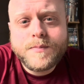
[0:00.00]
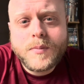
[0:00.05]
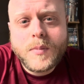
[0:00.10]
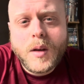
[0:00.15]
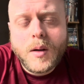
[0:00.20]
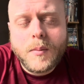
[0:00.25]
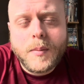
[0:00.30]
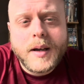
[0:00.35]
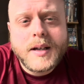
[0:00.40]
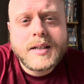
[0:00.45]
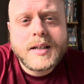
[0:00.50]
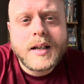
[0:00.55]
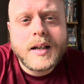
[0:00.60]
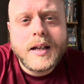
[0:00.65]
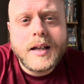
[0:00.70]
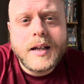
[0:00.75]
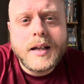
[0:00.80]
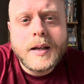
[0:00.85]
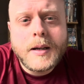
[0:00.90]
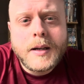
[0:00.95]

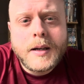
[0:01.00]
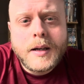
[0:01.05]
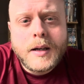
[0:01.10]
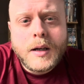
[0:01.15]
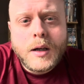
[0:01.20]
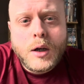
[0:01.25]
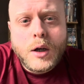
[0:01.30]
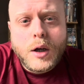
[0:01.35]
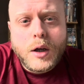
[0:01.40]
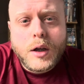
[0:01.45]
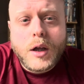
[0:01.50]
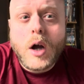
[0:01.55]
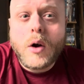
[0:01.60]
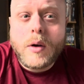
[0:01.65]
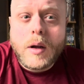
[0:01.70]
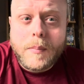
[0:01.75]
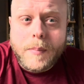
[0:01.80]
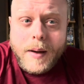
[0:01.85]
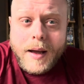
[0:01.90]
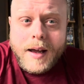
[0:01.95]
basically
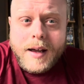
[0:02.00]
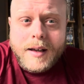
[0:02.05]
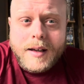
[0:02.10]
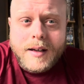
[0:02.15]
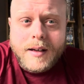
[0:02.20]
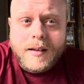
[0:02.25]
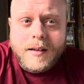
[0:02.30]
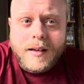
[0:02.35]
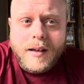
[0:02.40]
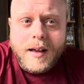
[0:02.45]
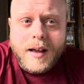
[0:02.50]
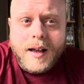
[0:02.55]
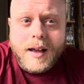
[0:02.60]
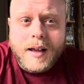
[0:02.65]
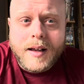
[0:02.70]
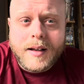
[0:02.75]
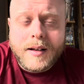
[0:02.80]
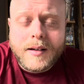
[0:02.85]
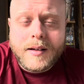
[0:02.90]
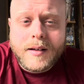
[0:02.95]
going back
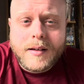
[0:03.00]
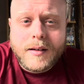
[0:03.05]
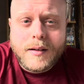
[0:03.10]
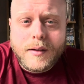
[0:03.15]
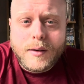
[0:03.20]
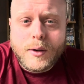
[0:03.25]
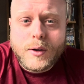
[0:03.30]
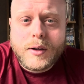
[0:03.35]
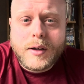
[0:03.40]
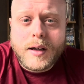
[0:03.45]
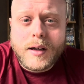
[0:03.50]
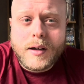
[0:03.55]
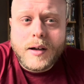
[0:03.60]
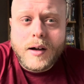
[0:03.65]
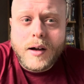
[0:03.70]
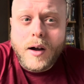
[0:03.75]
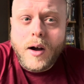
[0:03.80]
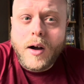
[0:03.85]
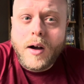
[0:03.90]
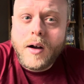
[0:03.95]
and looking
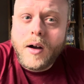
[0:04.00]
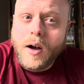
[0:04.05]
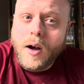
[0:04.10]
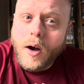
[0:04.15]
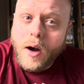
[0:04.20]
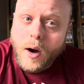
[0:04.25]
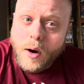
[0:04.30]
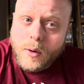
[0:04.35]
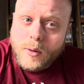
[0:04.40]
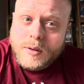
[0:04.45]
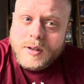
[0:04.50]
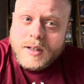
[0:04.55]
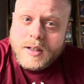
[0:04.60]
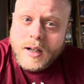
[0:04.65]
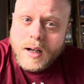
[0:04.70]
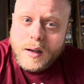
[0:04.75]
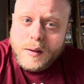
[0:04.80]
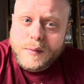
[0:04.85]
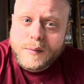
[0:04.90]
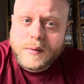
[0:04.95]
at old
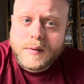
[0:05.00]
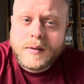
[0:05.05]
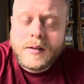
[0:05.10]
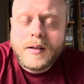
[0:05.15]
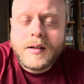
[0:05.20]
stuff,